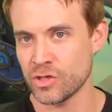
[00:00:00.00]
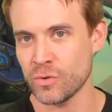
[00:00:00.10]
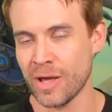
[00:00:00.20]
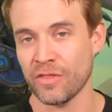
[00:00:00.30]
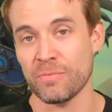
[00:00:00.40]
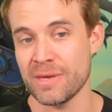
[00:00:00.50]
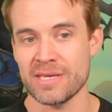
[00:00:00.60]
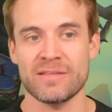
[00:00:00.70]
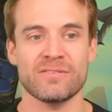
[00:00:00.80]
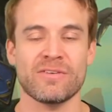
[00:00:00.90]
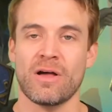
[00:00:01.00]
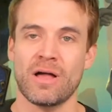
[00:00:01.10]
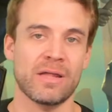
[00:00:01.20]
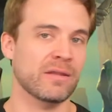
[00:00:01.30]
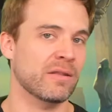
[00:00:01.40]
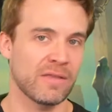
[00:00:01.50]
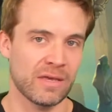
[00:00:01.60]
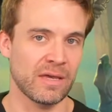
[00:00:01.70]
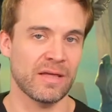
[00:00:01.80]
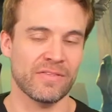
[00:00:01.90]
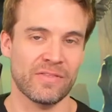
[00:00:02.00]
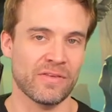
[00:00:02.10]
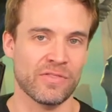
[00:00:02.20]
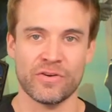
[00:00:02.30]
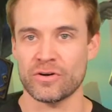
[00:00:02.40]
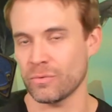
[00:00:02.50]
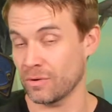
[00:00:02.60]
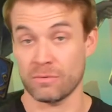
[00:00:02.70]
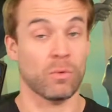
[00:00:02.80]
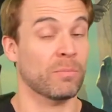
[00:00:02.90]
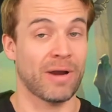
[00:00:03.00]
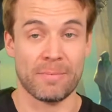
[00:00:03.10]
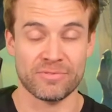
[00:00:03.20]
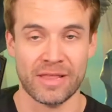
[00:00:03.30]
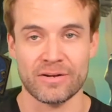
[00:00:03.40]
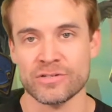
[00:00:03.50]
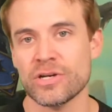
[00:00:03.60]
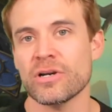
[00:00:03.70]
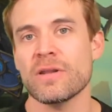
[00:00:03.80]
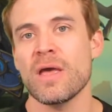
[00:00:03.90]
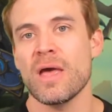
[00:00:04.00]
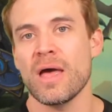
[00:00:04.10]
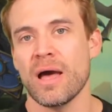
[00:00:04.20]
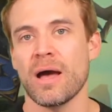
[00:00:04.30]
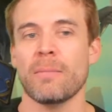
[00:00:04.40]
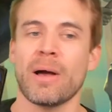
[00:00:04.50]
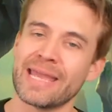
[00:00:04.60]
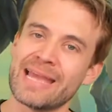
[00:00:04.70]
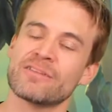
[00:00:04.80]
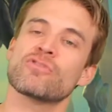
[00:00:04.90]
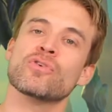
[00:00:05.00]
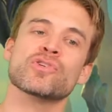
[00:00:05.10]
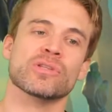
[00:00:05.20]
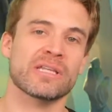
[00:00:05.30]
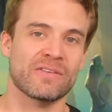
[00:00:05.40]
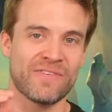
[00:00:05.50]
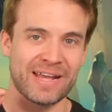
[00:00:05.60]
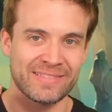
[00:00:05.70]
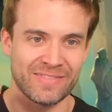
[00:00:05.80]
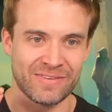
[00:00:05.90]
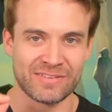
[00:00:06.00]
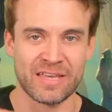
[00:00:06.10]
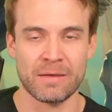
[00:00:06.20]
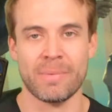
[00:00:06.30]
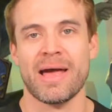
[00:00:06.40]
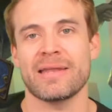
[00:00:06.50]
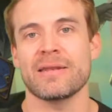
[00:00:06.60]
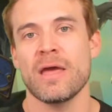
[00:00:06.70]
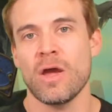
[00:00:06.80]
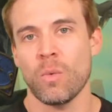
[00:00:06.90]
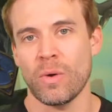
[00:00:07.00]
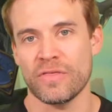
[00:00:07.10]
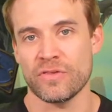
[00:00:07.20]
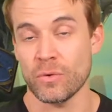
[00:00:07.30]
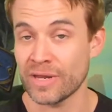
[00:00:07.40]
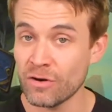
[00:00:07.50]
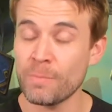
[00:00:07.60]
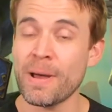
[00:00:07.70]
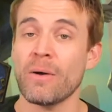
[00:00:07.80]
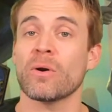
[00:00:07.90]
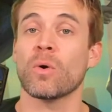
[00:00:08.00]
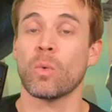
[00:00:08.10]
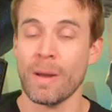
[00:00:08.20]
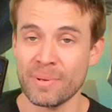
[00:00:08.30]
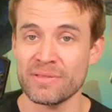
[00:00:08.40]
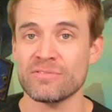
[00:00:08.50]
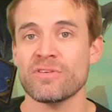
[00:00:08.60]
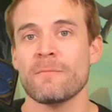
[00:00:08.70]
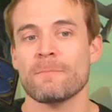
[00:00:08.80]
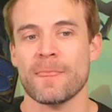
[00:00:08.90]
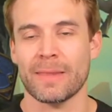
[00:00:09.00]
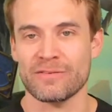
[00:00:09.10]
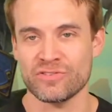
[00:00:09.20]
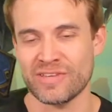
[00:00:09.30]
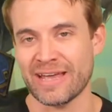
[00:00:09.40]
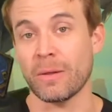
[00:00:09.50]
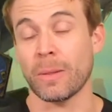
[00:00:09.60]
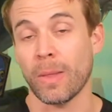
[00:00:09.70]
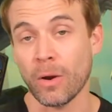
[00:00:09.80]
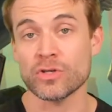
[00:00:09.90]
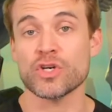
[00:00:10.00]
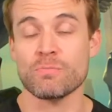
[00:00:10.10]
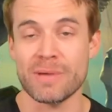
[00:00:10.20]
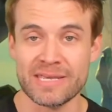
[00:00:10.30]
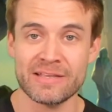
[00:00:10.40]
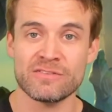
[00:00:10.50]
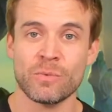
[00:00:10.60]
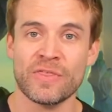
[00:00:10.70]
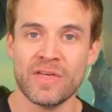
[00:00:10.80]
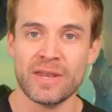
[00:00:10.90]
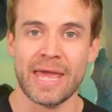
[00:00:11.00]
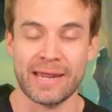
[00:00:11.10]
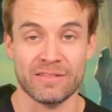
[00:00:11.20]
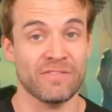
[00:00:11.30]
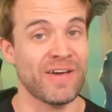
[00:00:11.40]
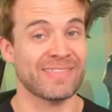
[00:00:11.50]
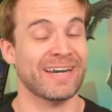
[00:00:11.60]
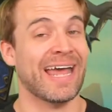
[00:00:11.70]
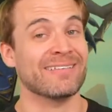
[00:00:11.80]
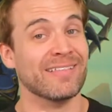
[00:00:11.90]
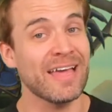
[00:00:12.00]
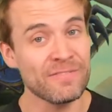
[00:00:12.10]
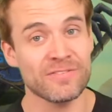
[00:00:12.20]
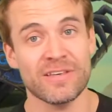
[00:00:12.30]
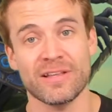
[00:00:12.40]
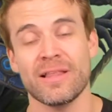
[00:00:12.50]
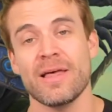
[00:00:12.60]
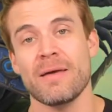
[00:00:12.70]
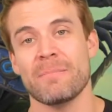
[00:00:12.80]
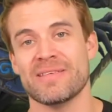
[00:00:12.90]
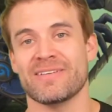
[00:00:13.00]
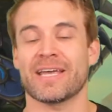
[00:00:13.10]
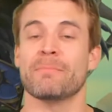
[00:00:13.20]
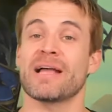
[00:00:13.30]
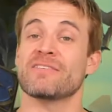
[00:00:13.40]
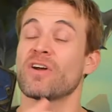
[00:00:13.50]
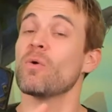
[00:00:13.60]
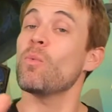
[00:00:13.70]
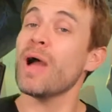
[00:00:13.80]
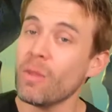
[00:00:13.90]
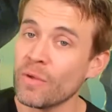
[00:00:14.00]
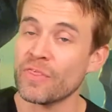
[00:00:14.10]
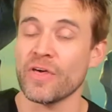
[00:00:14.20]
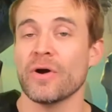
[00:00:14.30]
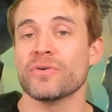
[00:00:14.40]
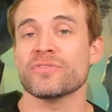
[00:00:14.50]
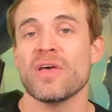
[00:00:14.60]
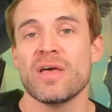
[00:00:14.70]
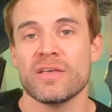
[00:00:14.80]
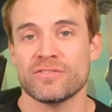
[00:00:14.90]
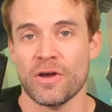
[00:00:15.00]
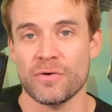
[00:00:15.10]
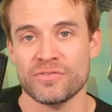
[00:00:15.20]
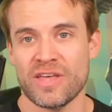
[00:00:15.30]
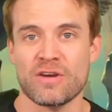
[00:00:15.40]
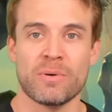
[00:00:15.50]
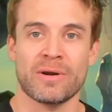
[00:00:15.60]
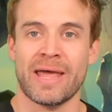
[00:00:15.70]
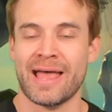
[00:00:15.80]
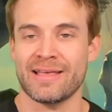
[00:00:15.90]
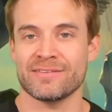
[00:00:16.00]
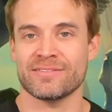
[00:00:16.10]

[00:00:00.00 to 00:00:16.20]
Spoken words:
health minions on the third or perhaps later turn. Again, crucially, the fact that this can combine with your hero power or weapons allows you to take out larger minions with it, and the fact that it has lifesteal means that it combines very well with those. So say your opponent has,